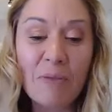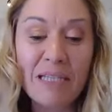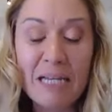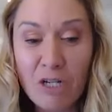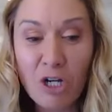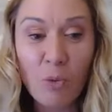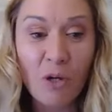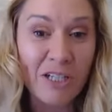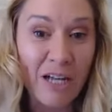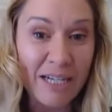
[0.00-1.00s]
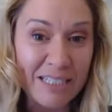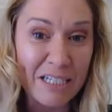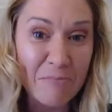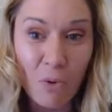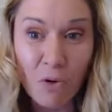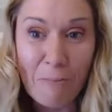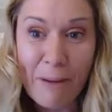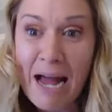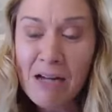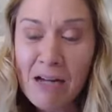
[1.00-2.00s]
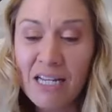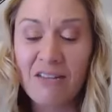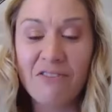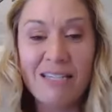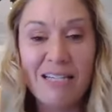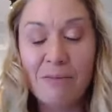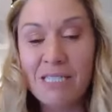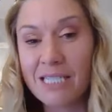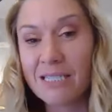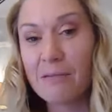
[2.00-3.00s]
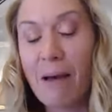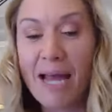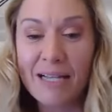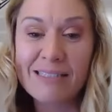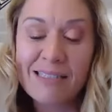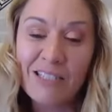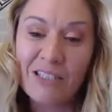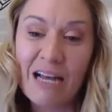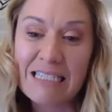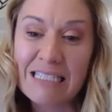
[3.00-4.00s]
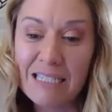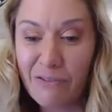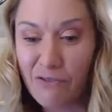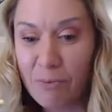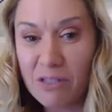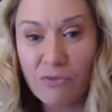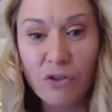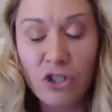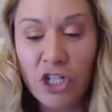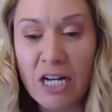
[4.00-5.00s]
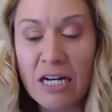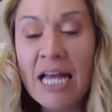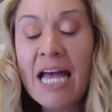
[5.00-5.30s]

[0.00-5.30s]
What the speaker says: let me know what you'd like to hear more about, and if there's any particular panelists that you'd like to hear from in the future.